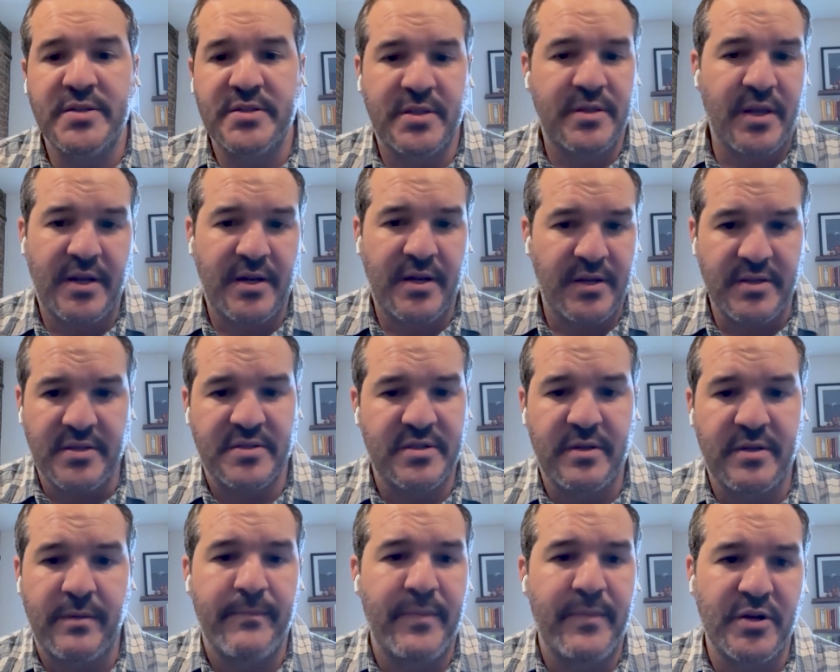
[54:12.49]
And that is an
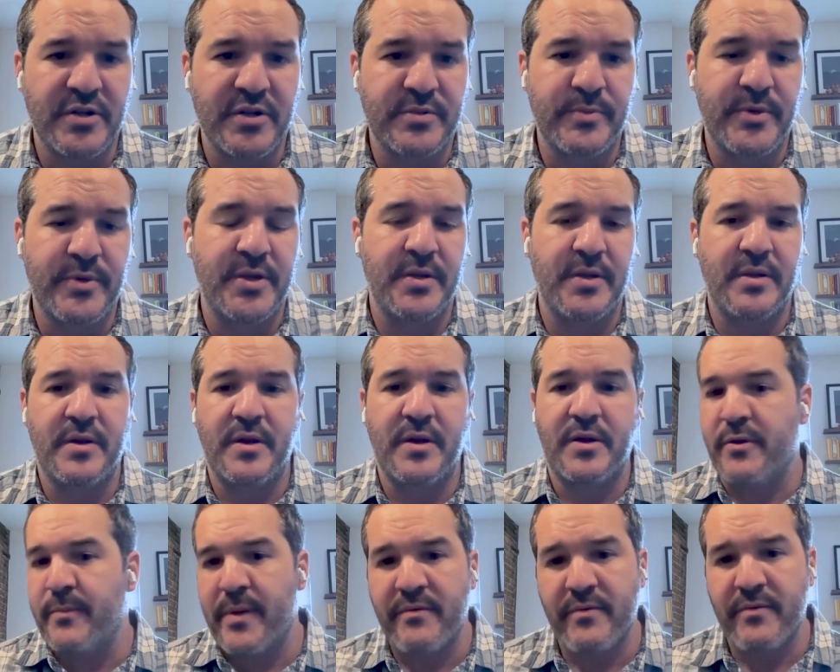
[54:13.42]
embarrassment. And I
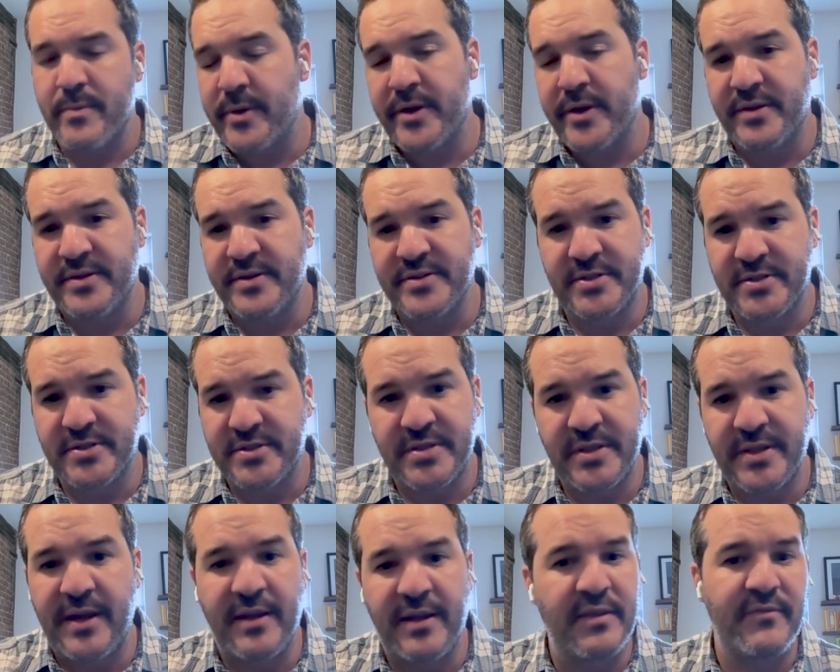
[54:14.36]
hope everybody listens to
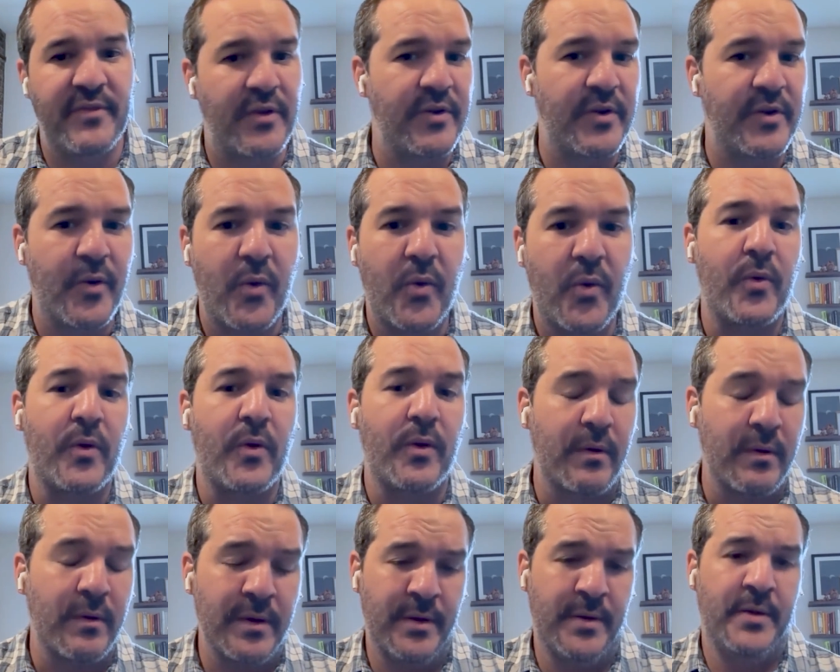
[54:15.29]
that. At the very
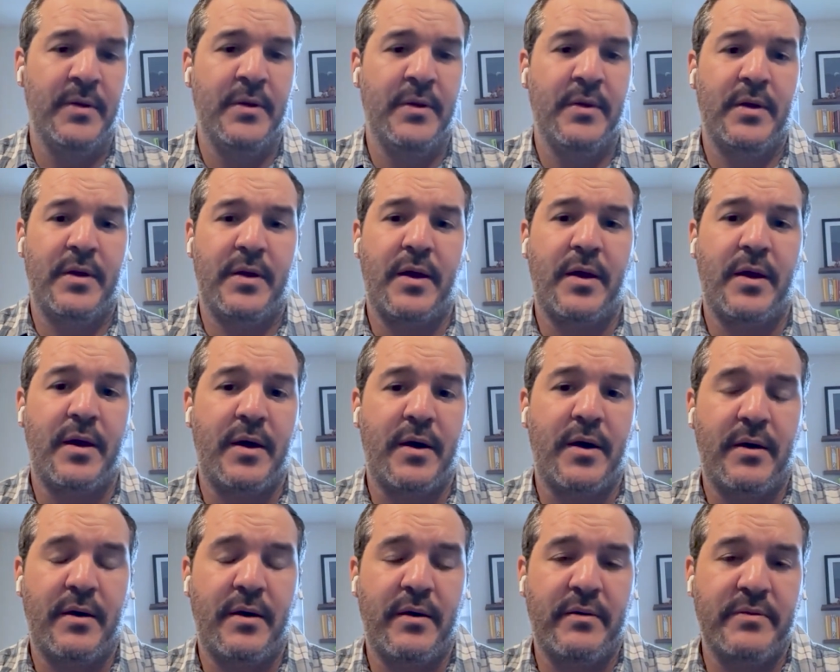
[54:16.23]
core,
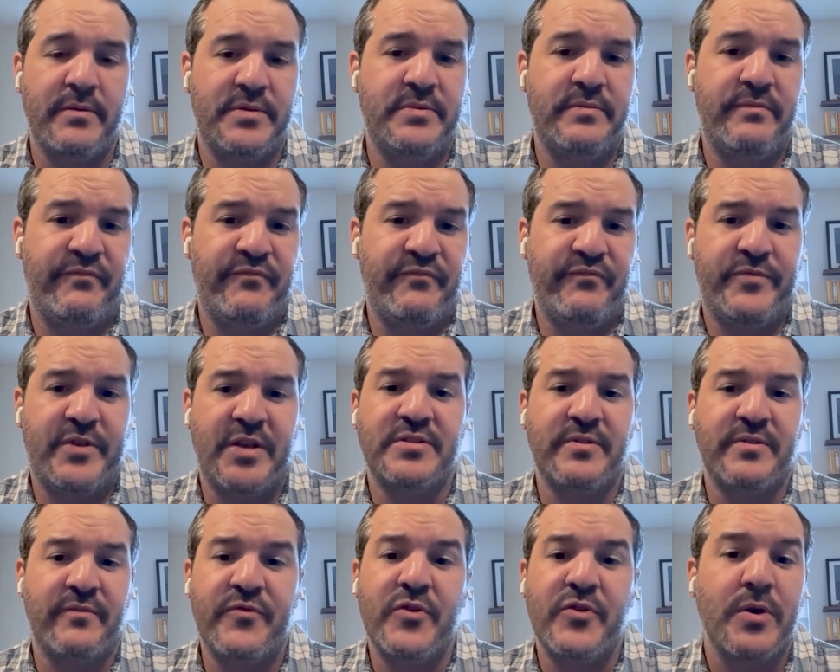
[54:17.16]
uh,
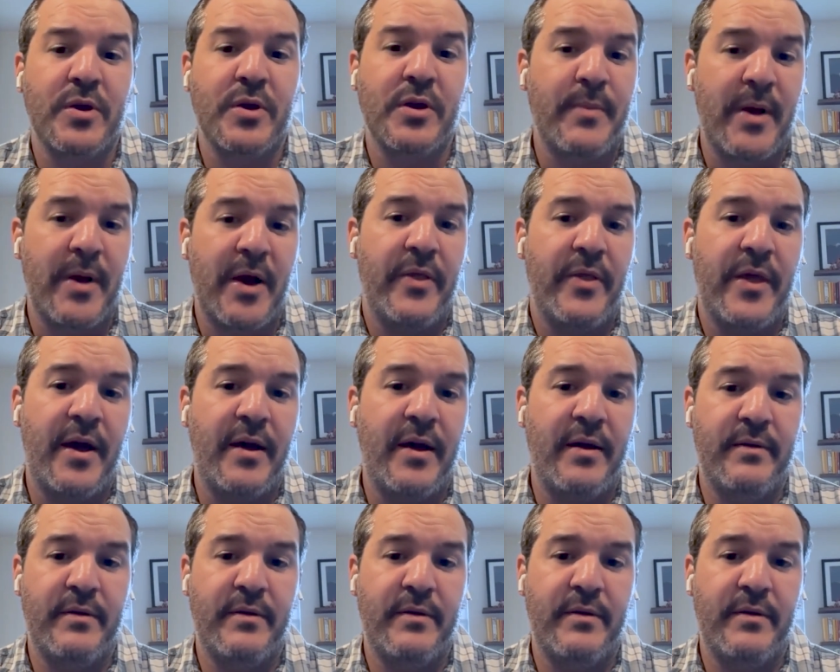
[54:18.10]
doesn't feel good about that.